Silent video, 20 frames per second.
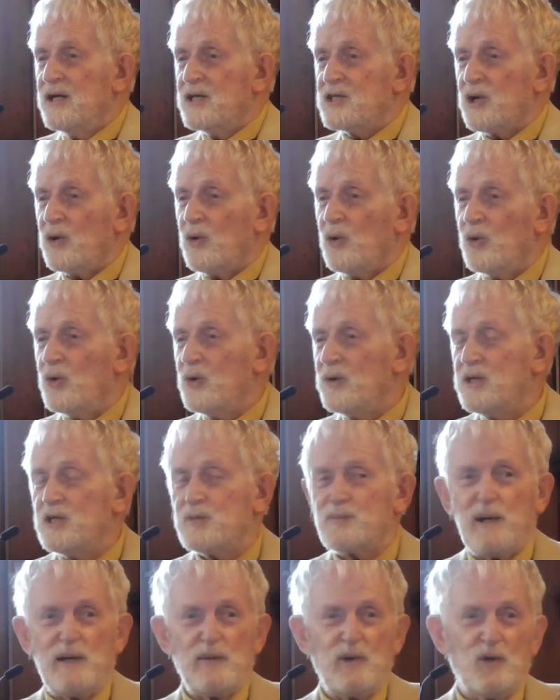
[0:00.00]
So all
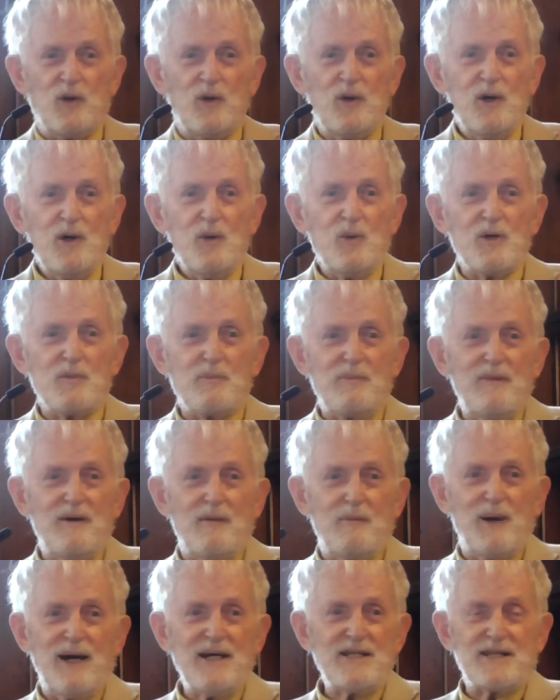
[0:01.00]
these people were
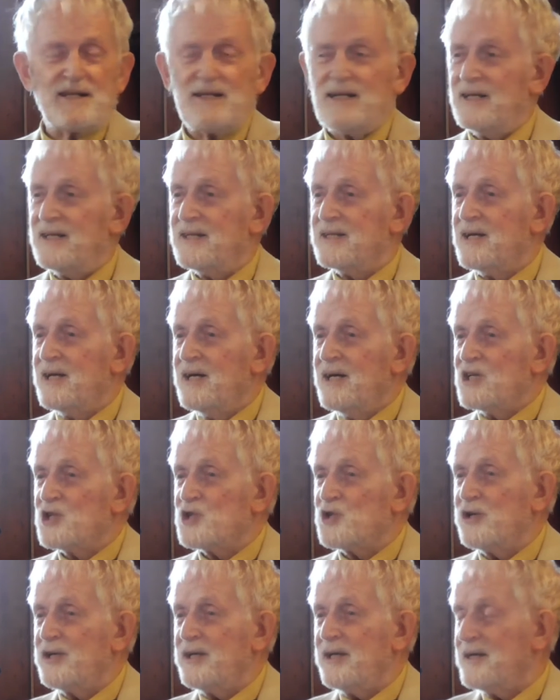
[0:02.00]
basically
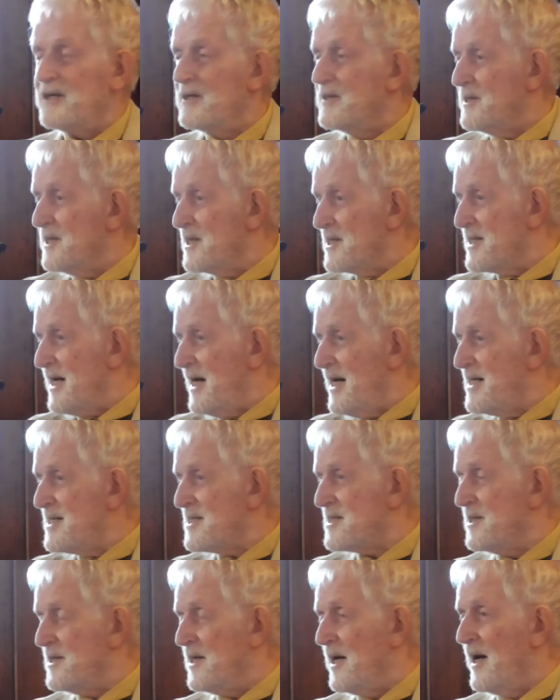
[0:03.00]
treating
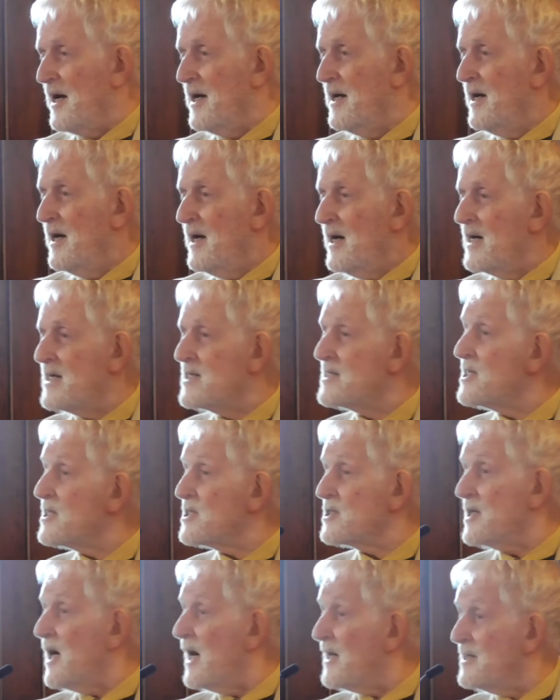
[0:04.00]
Disaster Day as
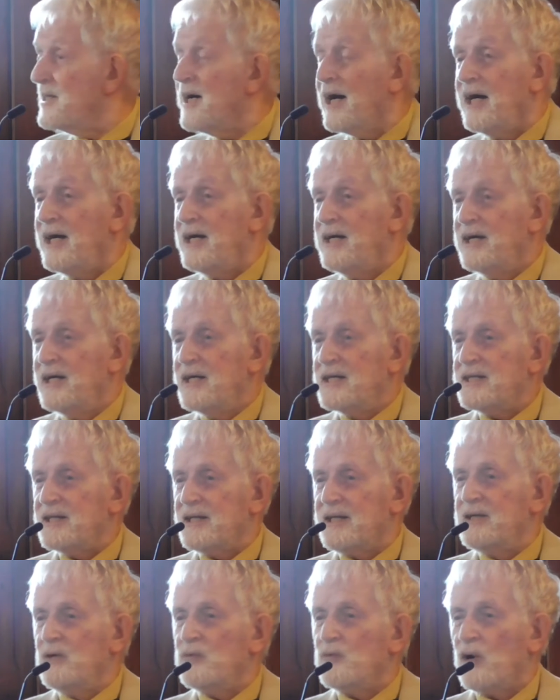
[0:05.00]
just a day
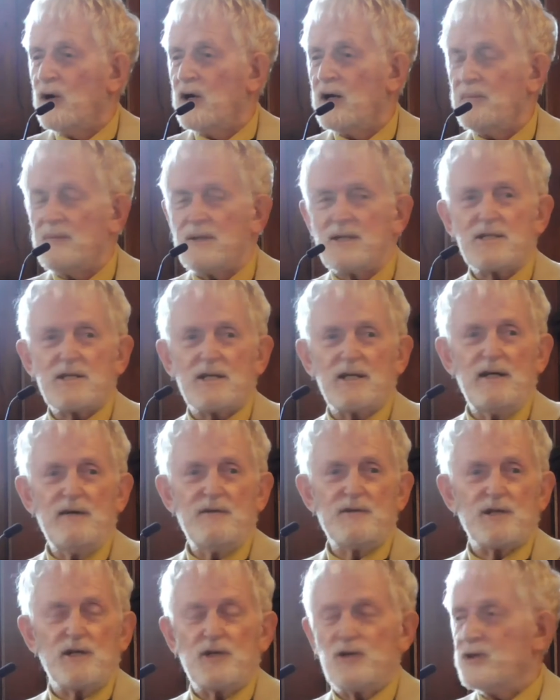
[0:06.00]
to roll up their
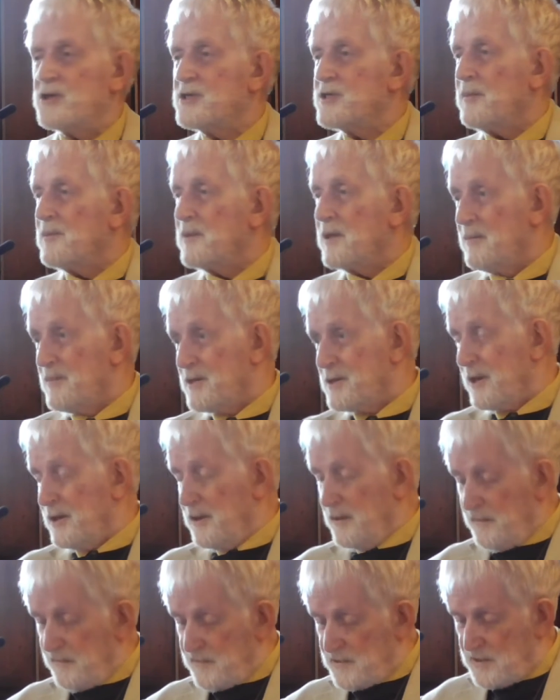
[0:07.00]
sleeves and do something
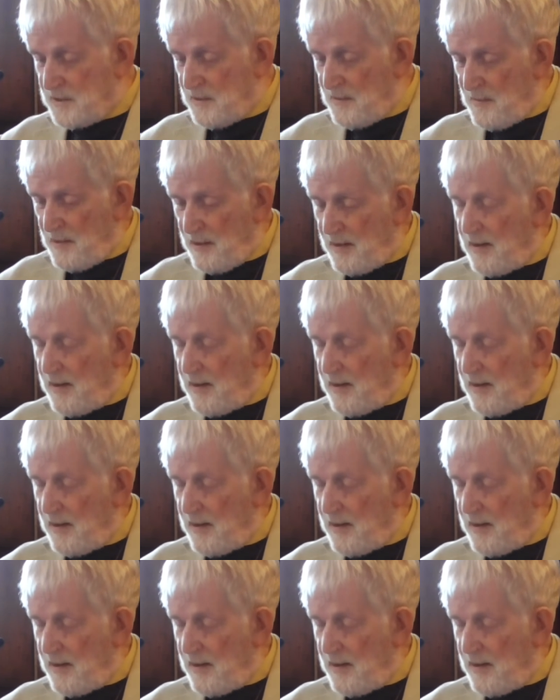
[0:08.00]
themselves.